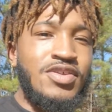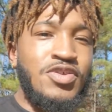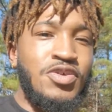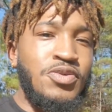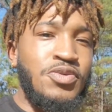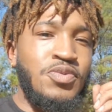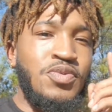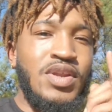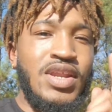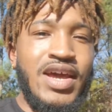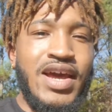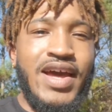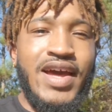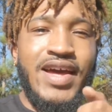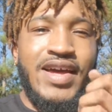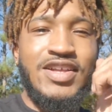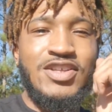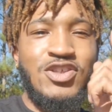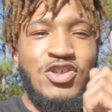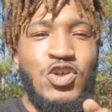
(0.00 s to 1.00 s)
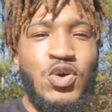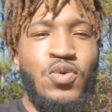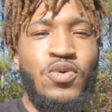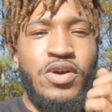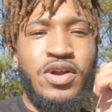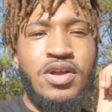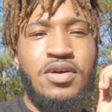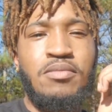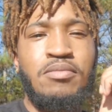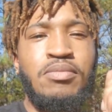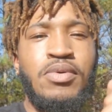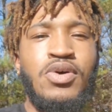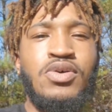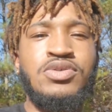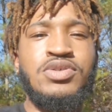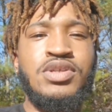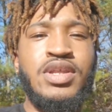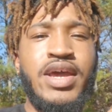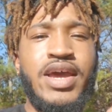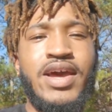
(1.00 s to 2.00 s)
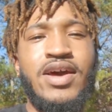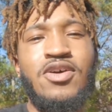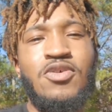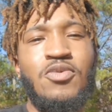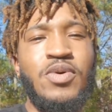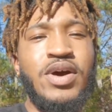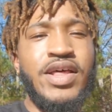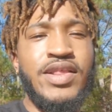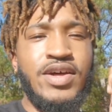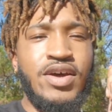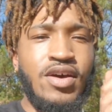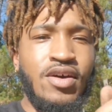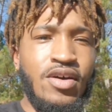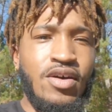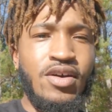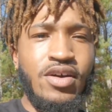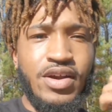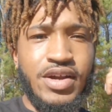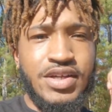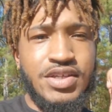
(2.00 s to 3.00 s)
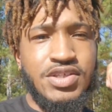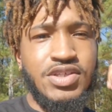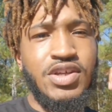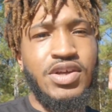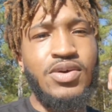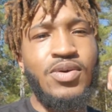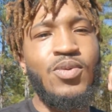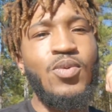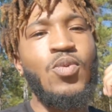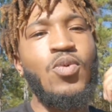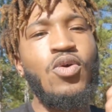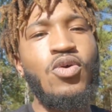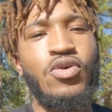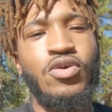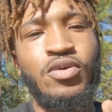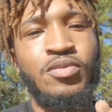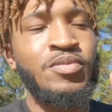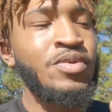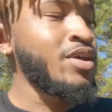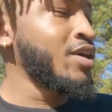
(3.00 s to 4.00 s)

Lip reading: Do not torque bolts down while the car is still warm.